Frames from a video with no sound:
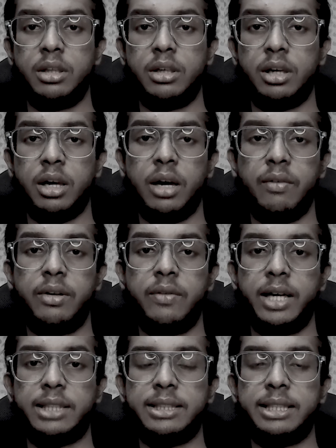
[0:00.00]
After
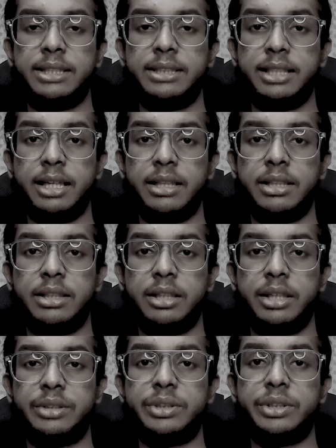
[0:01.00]
Vasily's death,
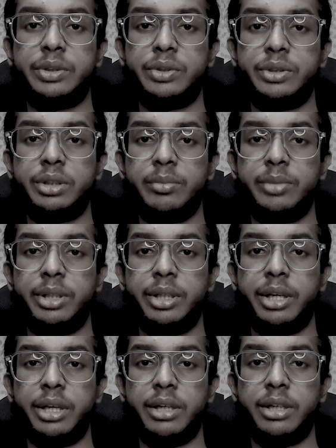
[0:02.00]
institutional
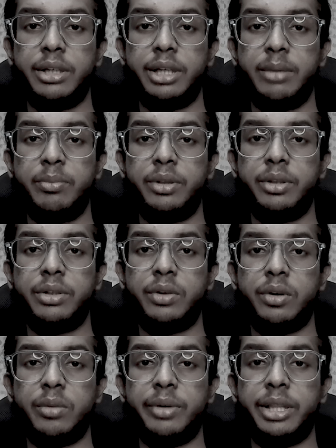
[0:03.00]
betrayal deepened the
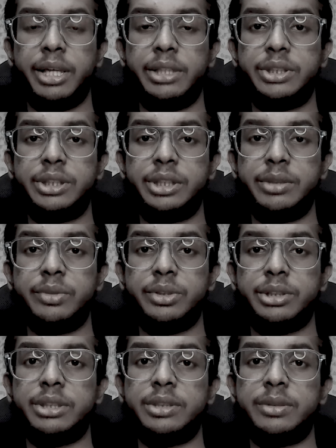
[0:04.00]
trauma that she was
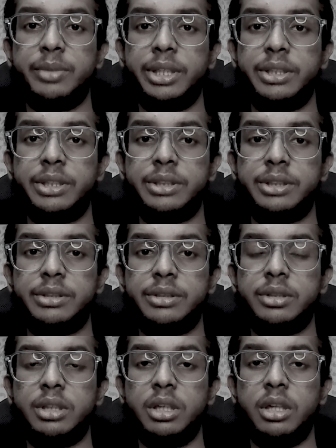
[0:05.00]
experiencing.
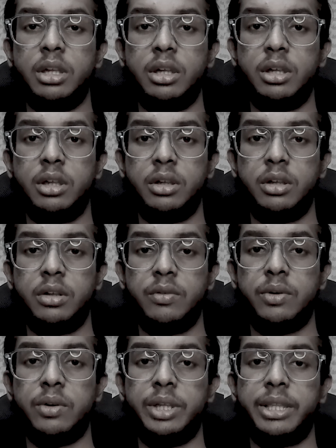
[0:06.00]

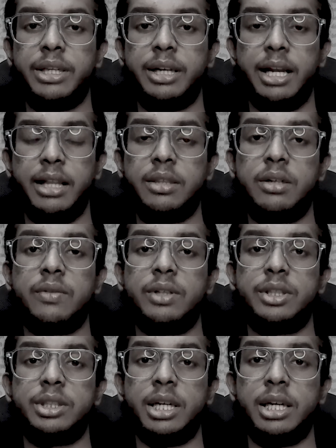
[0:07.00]
Following the death of her
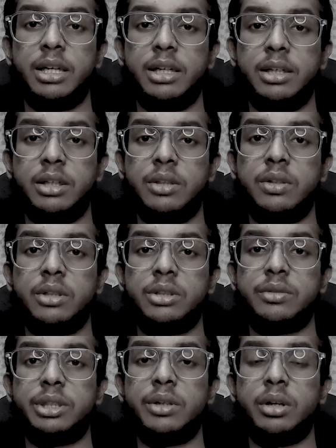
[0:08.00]
child, her thoughts
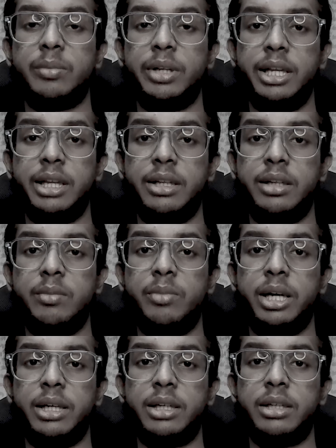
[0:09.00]
were dominated by
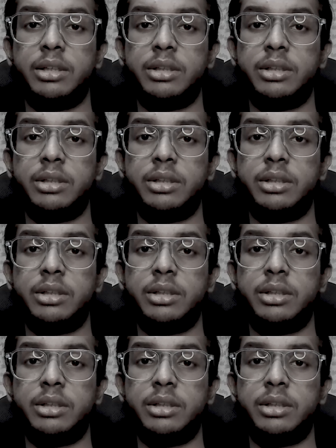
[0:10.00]
guilt.